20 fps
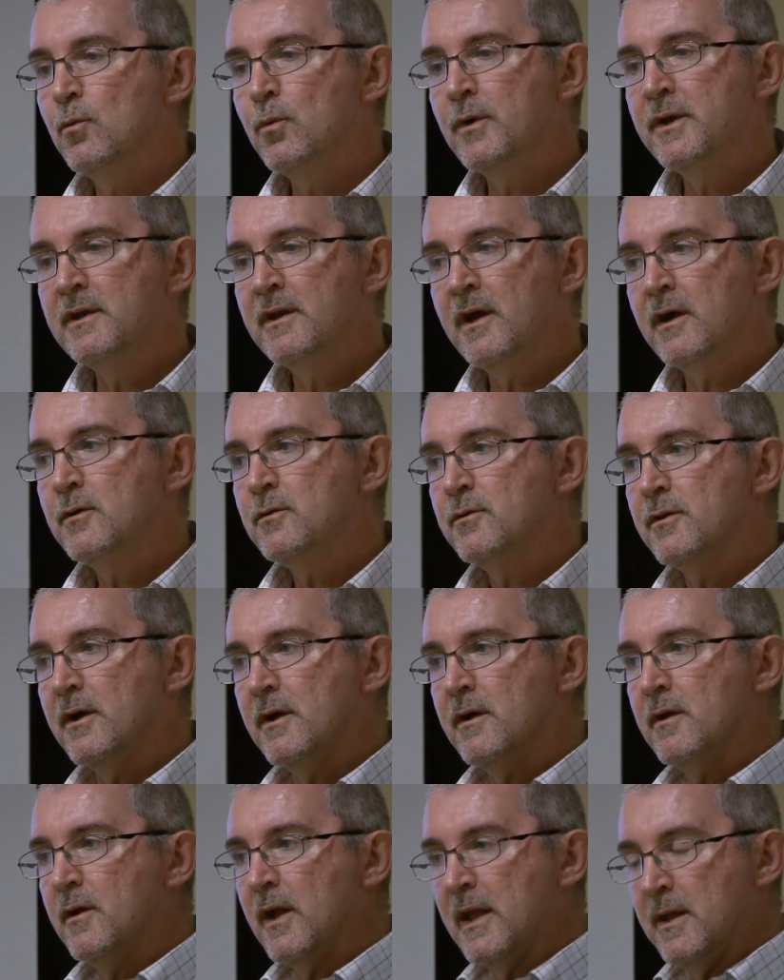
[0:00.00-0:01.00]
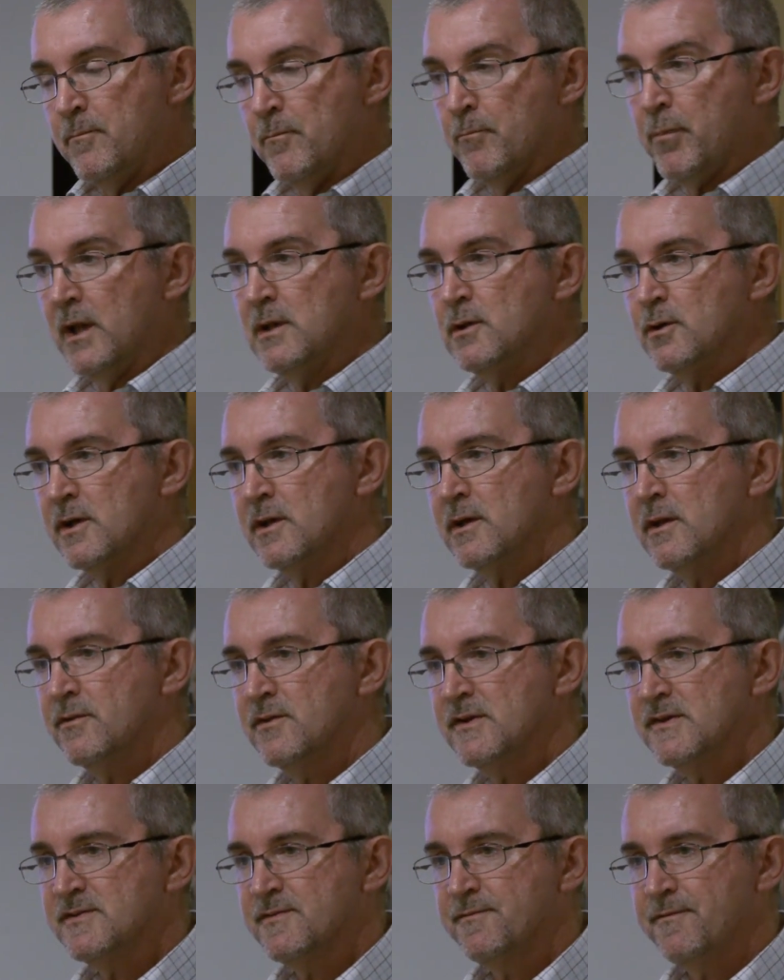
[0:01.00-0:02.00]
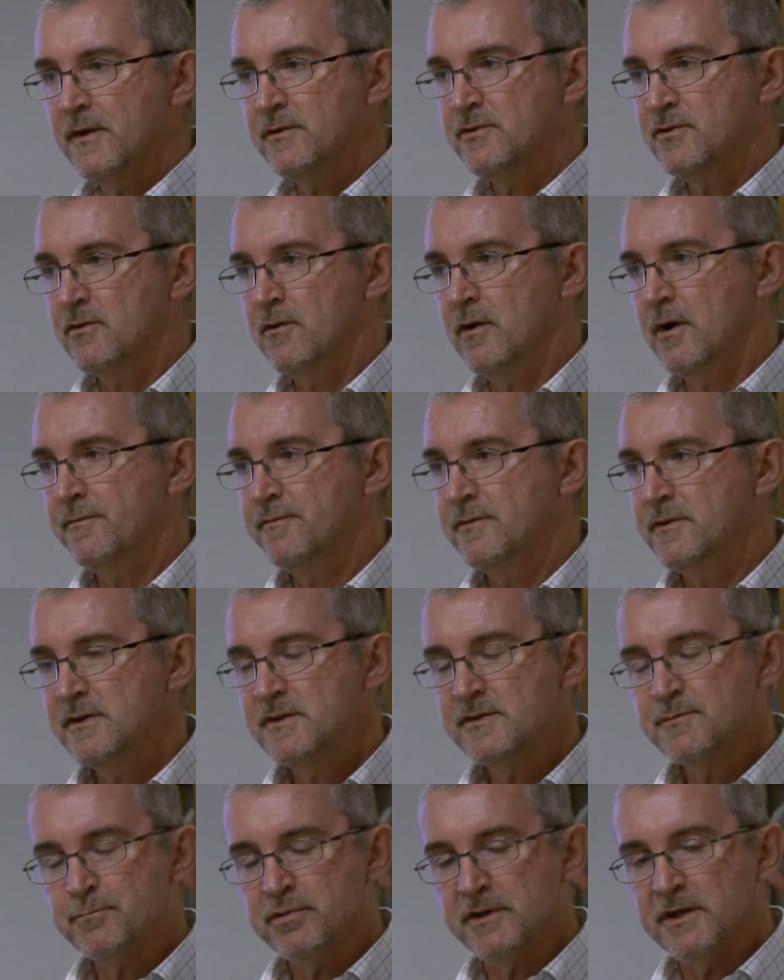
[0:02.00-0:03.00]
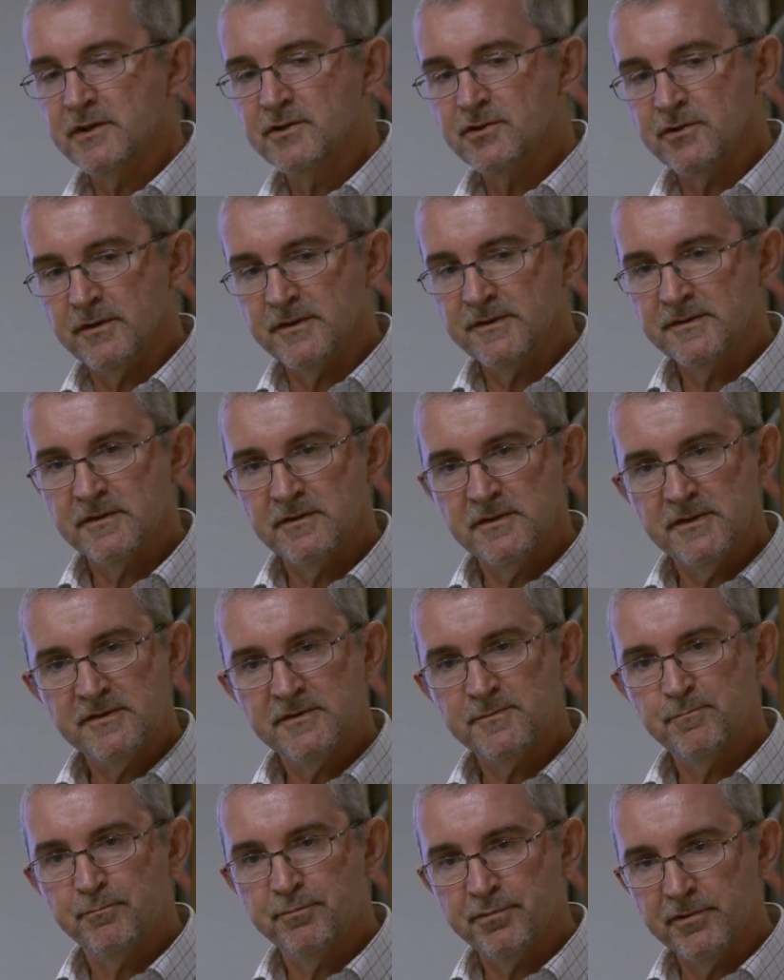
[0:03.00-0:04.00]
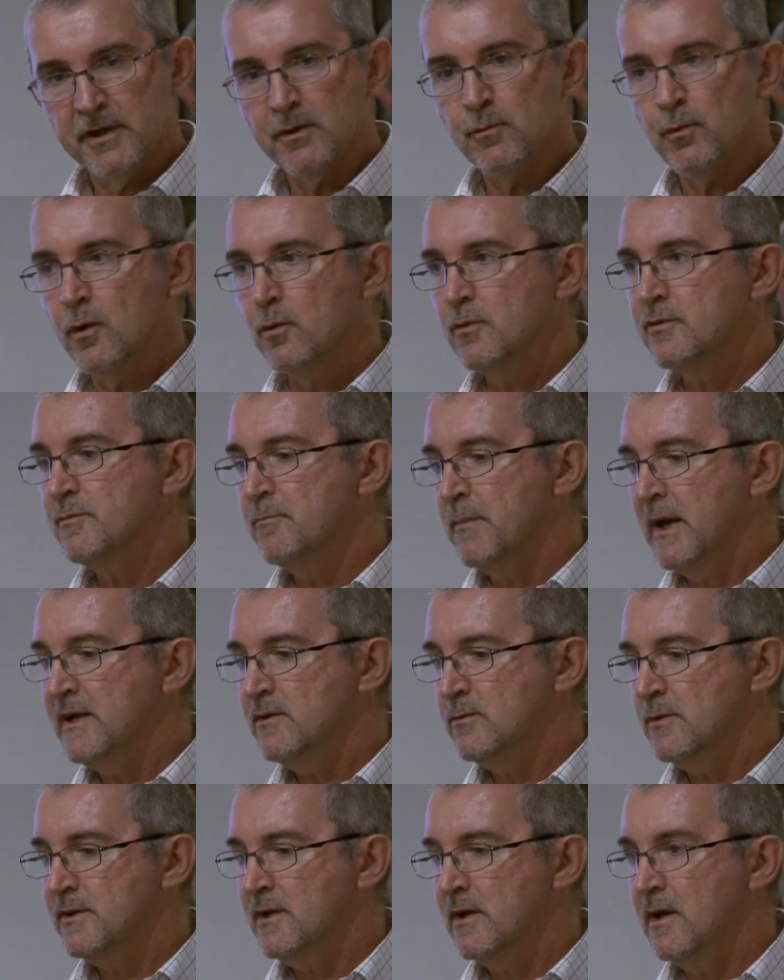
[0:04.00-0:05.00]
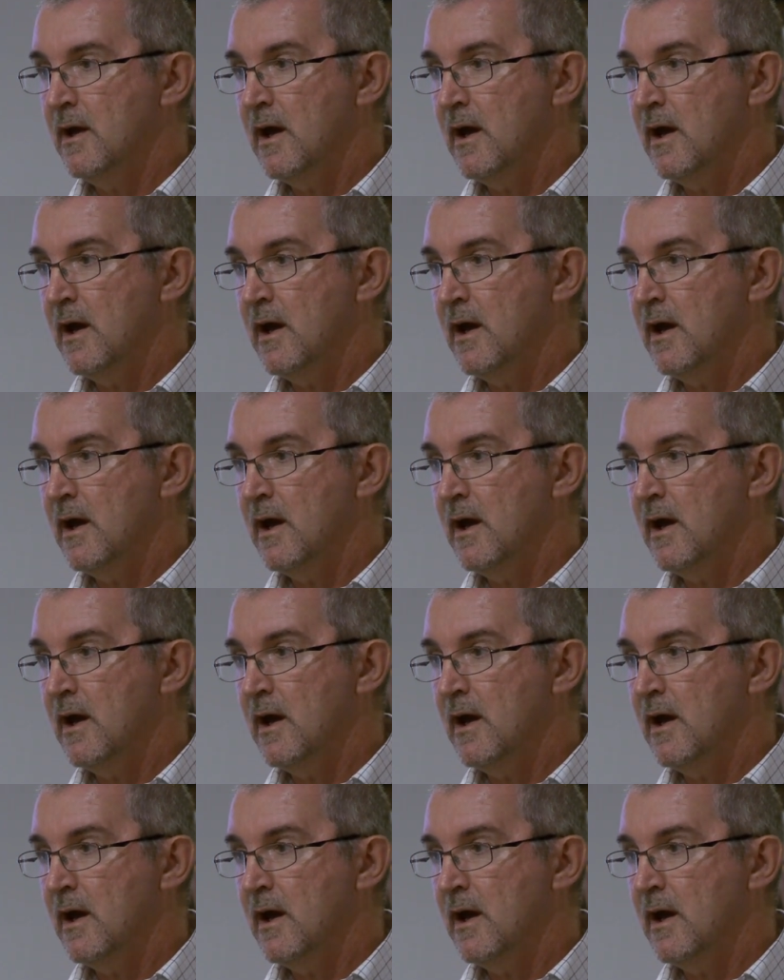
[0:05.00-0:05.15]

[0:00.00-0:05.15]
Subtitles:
we know that by looking at this photograph of these brick joints, that this brick wall was made with